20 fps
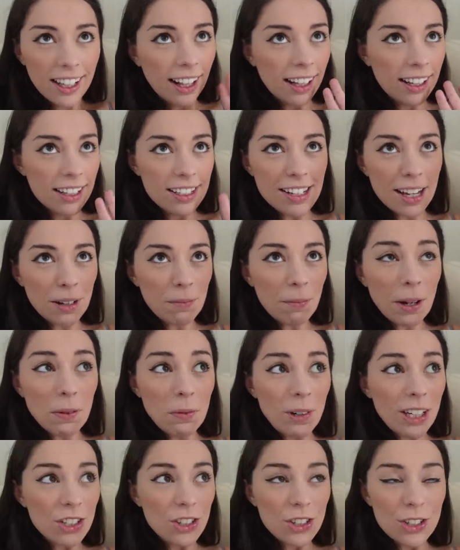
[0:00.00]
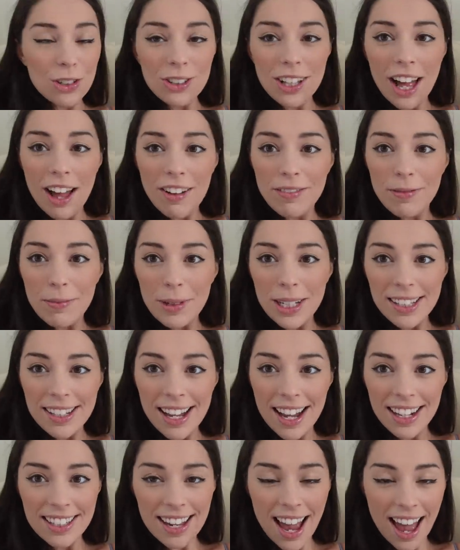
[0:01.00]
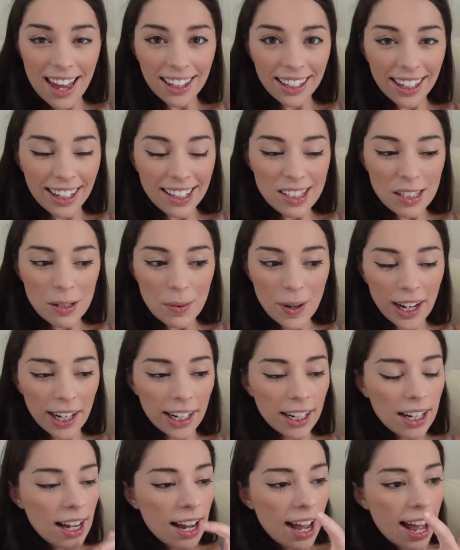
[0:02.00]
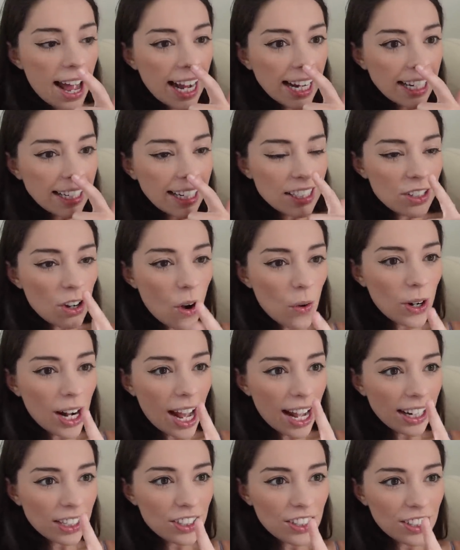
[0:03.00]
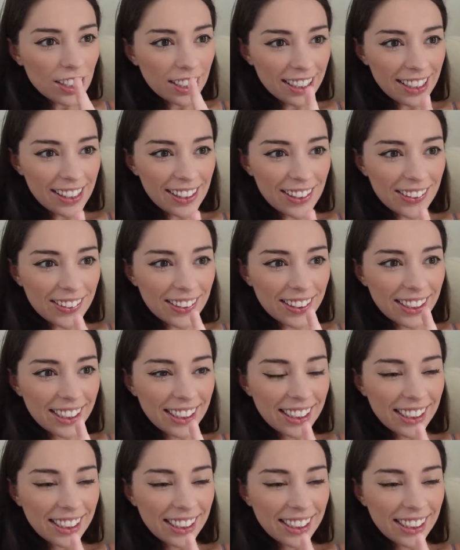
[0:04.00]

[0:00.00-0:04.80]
is like my one true love besides Allie, I swear. And I don't actually know